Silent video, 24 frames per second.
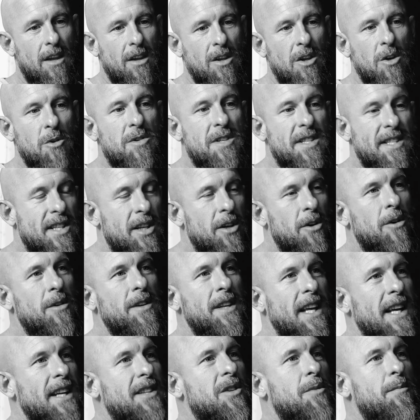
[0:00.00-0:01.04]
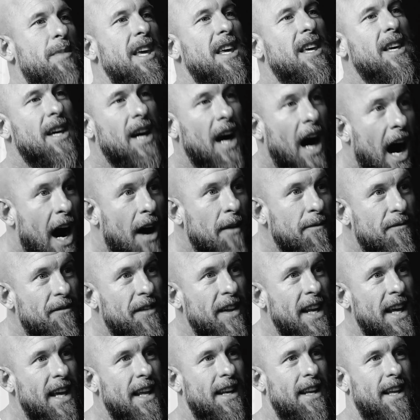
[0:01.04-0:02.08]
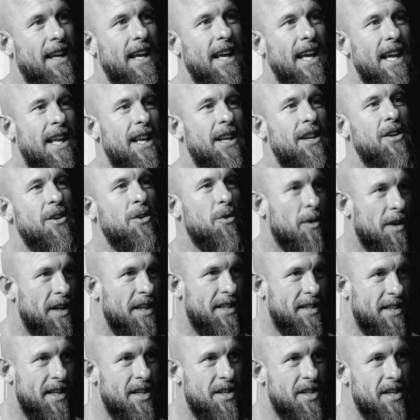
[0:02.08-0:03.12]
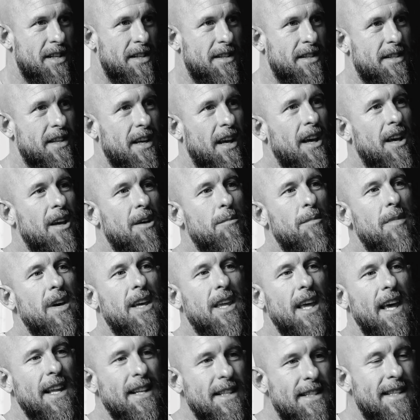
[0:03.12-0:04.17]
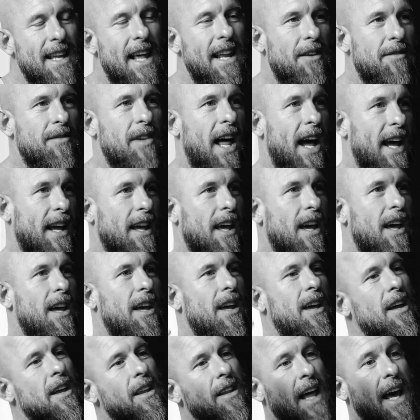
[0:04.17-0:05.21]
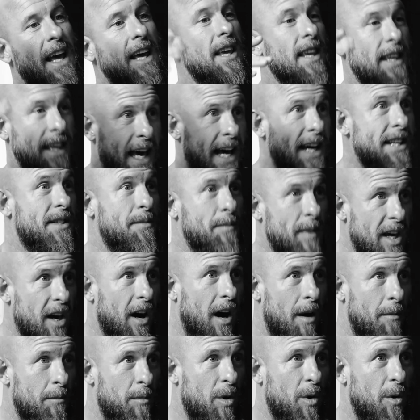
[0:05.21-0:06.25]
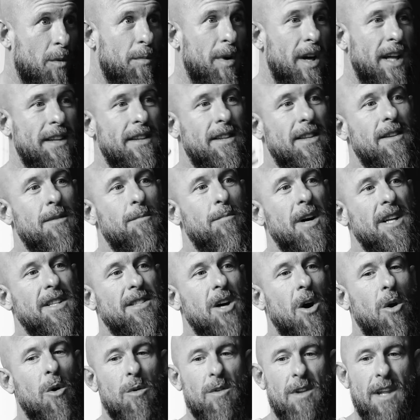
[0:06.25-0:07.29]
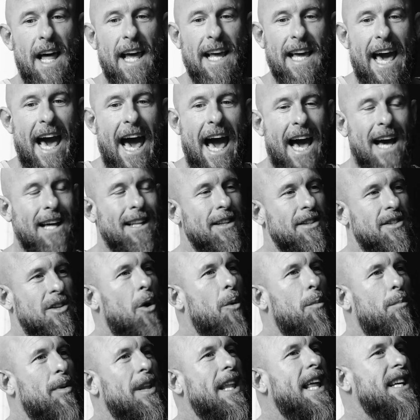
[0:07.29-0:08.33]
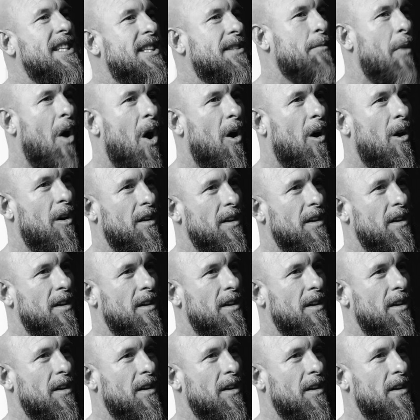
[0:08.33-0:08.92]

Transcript: you still need to be confident in your decisions instead of like yes, be humble, but don't don't play small